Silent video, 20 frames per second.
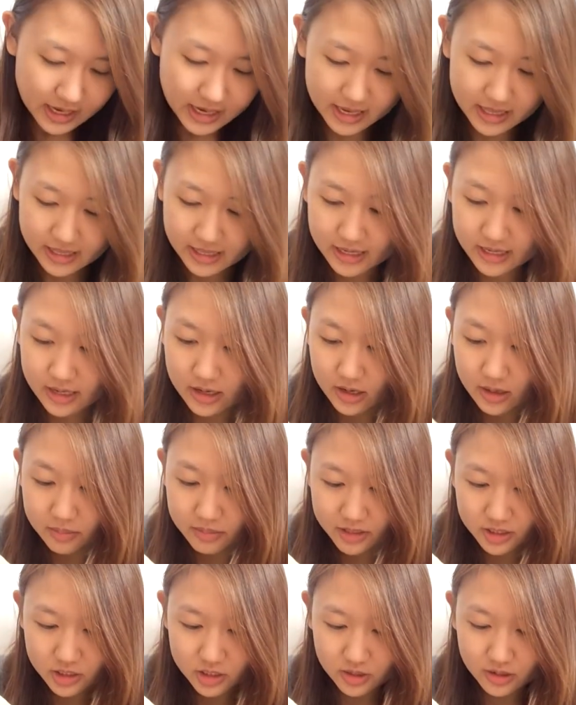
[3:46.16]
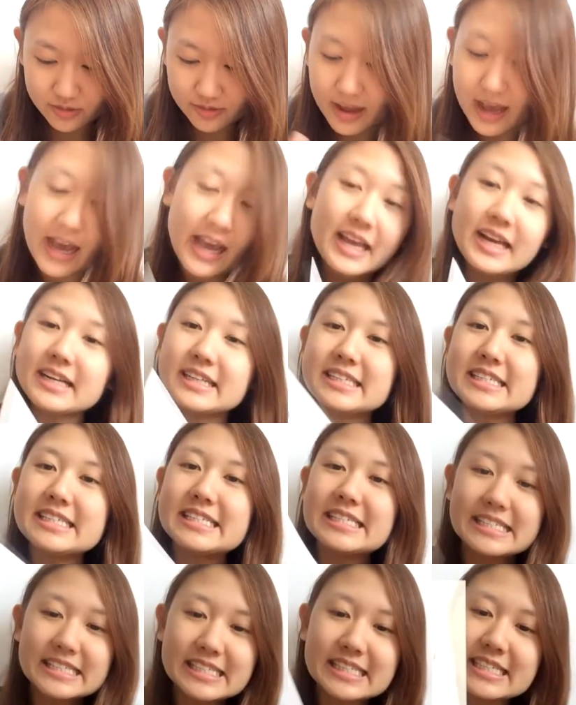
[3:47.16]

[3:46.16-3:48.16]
And then I got a picture of Hyungi